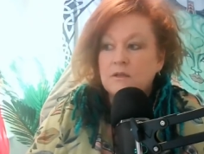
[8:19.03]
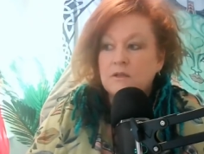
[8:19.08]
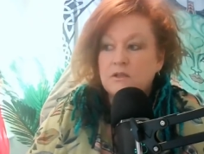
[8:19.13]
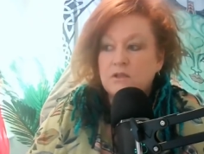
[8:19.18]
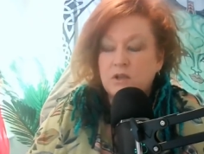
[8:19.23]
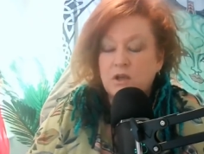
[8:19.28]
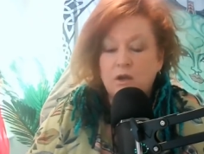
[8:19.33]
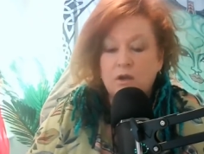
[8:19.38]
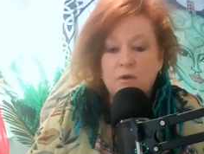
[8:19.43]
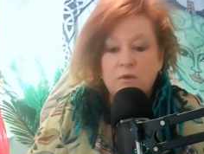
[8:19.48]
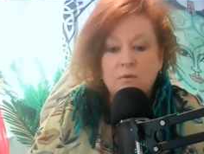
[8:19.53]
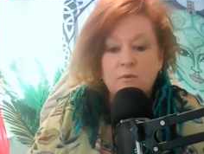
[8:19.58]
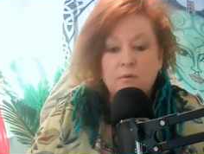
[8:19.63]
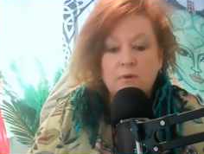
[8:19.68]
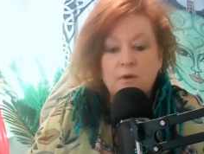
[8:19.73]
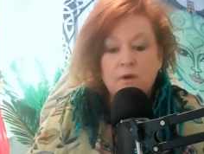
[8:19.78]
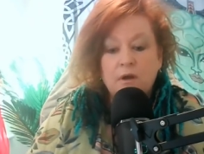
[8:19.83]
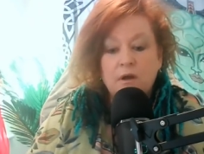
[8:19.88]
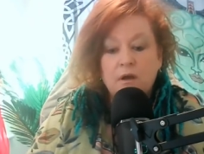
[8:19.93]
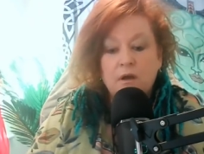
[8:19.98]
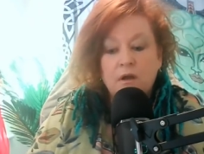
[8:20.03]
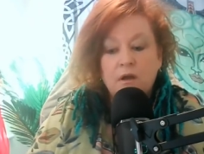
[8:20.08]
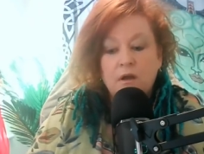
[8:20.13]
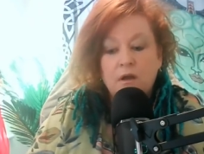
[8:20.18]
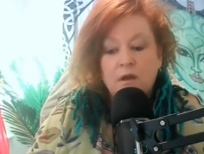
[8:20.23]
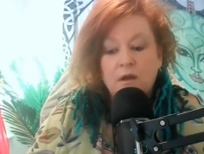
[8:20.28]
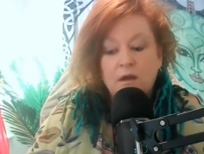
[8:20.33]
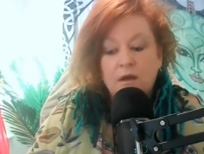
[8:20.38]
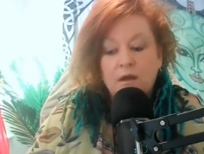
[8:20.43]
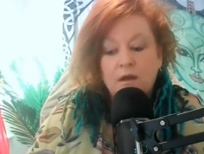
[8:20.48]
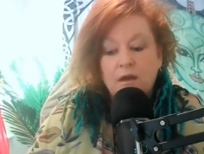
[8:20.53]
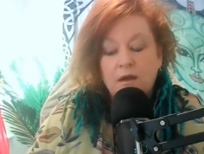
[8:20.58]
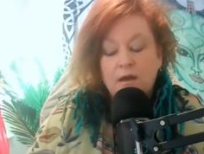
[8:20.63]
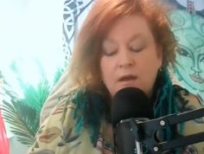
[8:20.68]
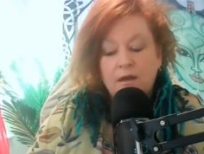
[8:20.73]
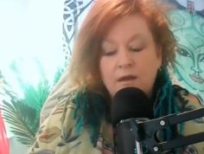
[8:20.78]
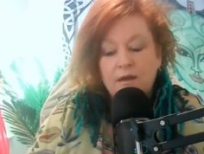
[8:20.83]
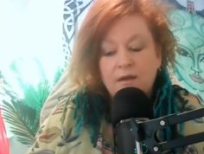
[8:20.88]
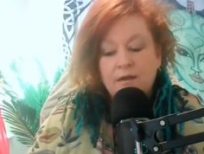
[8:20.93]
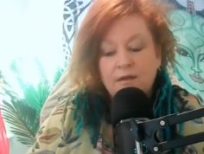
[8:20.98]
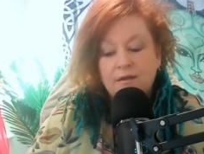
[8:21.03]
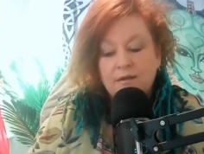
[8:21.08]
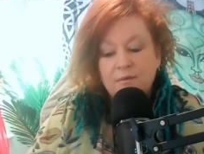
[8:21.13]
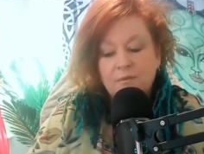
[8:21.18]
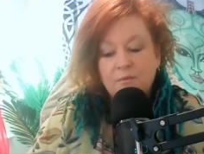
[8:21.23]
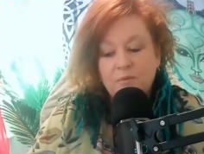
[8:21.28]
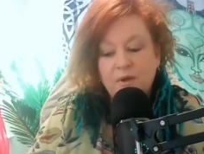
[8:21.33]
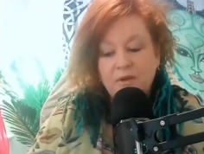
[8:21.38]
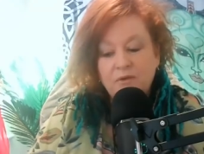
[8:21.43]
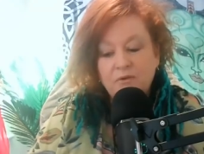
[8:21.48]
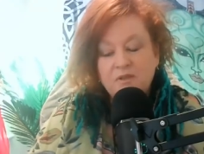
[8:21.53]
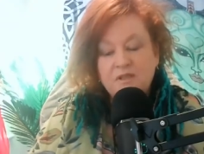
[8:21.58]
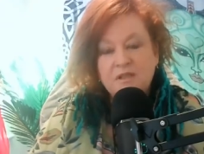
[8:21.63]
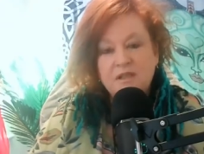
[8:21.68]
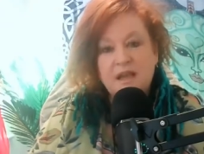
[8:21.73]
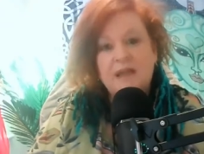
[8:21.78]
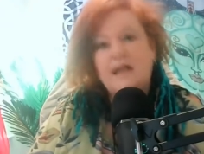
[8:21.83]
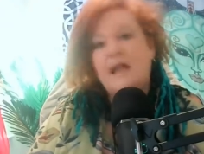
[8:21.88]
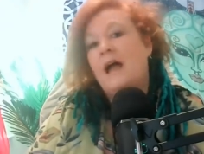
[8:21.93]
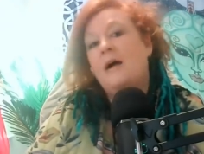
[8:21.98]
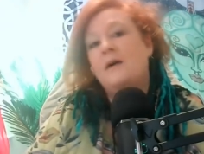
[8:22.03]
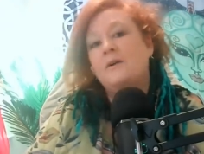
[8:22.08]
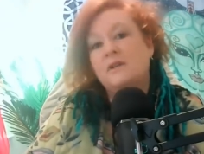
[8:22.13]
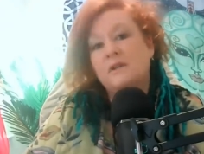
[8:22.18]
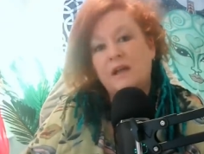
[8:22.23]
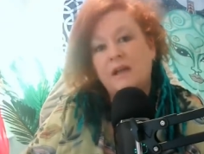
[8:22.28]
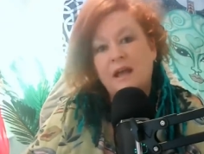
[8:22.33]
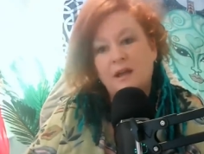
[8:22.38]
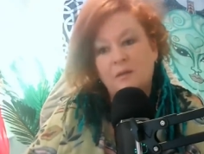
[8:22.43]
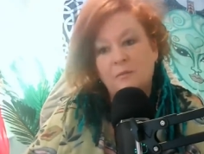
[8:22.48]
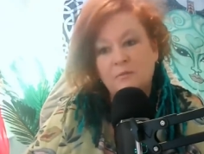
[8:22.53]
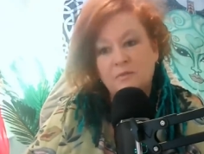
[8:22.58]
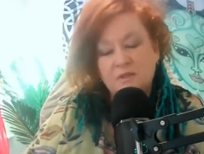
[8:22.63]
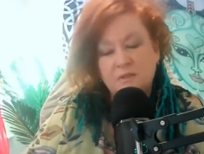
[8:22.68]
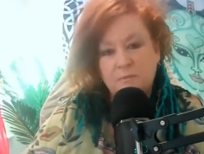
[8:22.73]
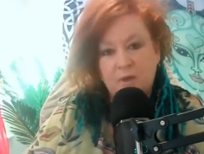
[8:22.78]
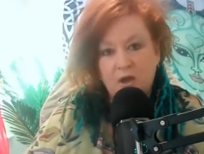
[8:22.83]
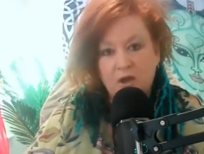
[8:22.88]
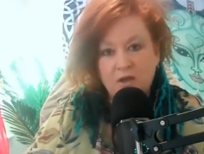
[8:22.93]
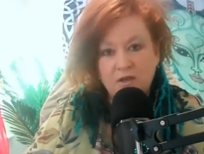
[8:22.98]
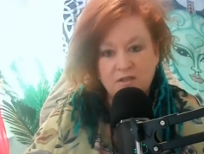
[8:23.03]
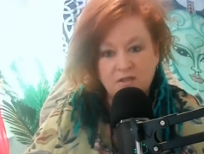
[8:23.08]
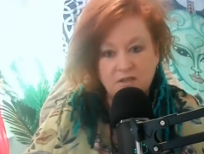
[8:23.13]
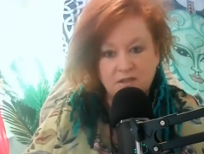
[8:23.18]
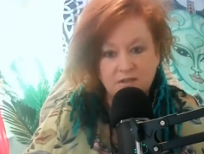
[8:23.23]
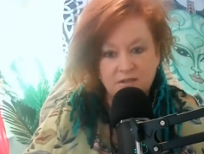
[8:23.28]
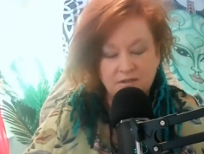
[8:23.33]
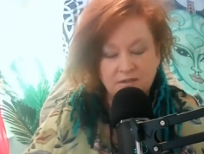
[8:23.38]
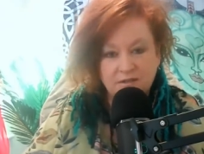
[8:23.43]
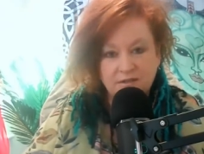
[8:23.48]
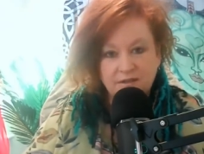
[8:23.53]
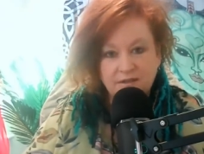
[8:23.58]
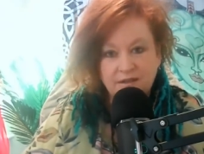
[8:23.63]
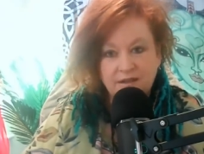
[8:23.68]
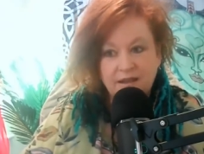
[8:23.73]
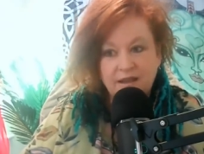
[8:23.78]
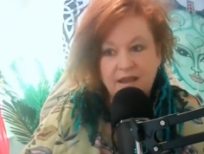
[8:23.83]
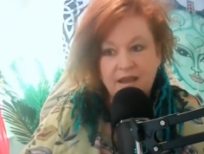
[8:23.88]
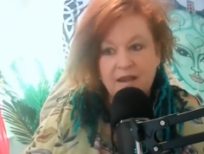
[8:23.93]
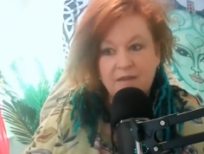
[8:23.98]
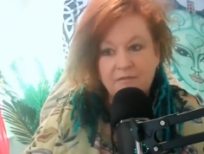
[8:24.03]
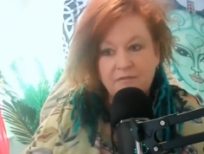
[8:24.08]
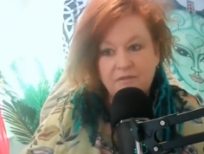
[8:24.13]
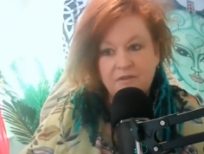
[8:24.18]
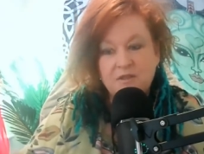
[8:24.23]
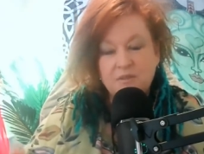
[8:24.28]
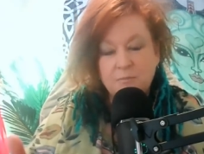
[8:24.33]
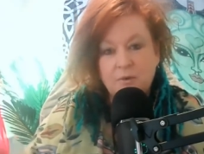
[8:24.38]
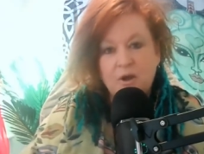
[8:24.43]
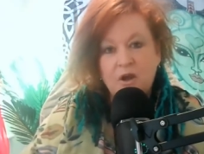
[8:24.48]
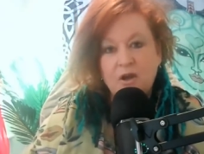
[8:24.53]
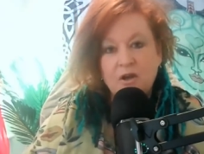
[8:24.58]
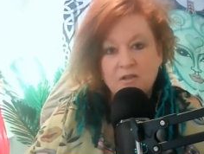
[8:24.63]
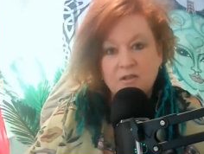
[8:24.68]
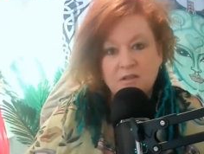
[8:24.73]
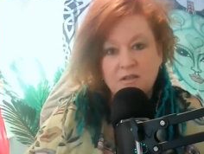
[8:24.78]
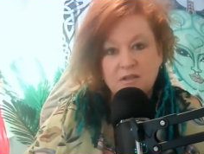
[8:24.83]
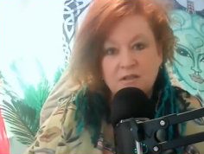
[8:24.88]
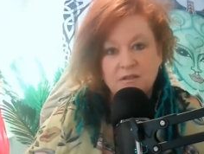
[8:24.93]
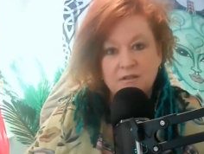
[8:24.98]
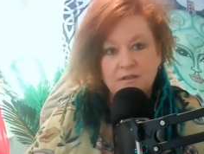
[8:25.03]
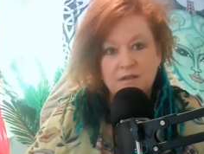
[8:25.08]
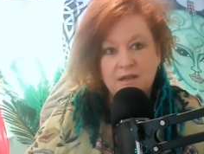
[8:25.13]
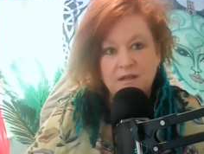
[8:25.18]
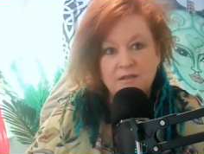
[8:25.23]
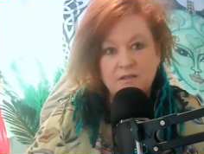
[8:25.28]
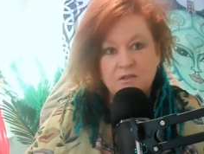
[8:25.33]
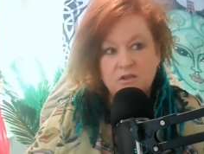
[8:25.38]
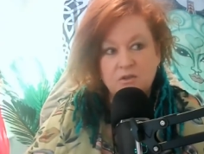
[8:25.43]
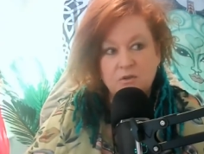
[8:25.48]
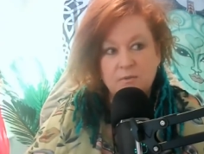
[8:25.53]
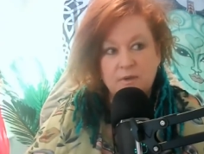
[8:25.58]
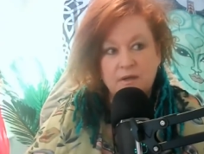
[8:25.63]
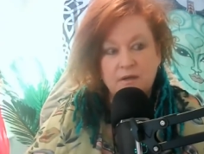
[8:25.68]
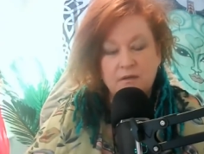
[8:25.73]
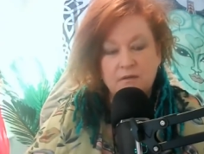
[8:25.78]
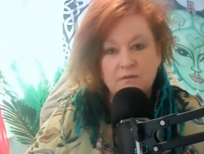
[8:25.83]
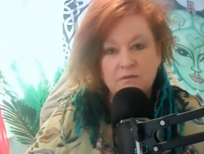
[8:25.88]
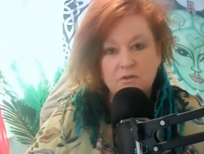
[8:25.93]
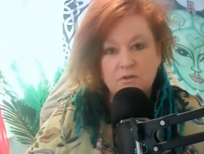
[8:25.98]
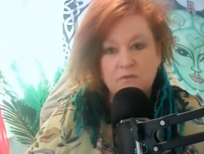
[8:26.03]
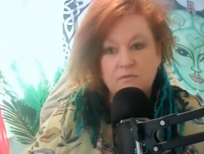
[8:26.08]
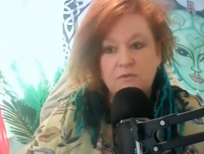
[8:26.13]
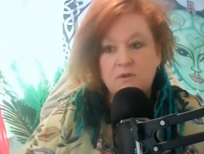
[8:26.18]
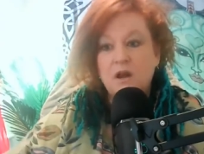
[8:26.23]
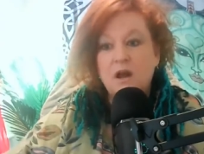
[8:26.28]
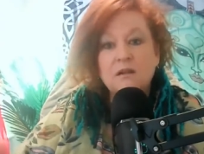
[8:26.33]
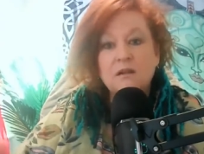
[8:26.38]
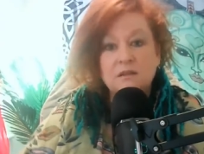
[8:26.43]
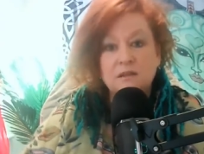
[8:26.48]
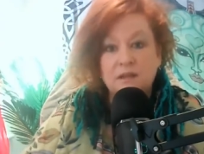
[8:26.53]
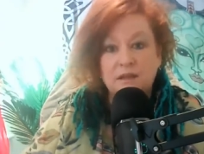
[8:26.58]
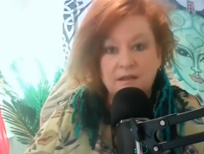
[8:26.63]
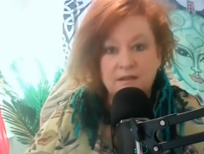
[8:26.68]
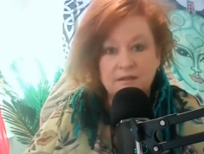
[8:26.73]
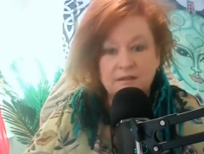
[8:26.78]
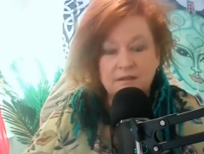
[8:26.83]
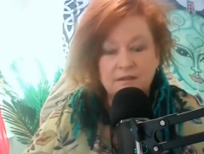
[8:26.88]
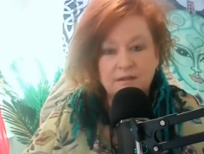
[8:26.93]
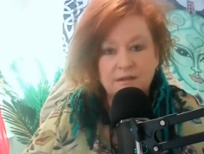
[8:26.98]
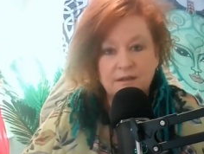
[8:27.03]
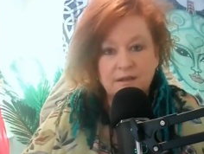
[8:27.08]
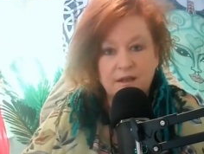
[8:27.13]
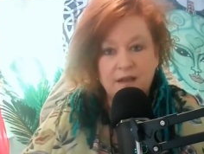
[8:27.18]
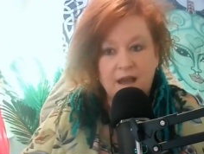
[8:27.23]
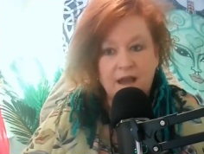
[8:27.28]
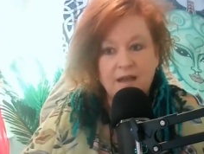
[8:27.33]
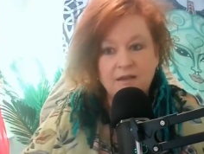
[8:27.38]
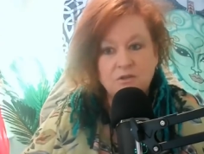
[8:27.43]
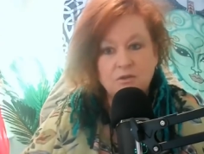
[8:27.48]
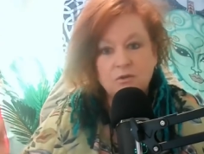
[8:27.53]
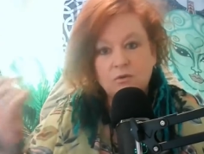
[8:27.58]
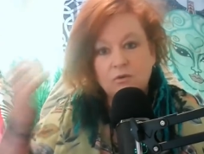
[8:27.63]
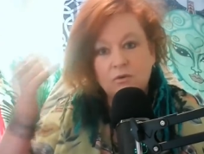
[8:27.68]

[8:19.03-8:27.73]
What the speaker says: So when you're saying, how can I help this person? If this person is doing sort of nothing at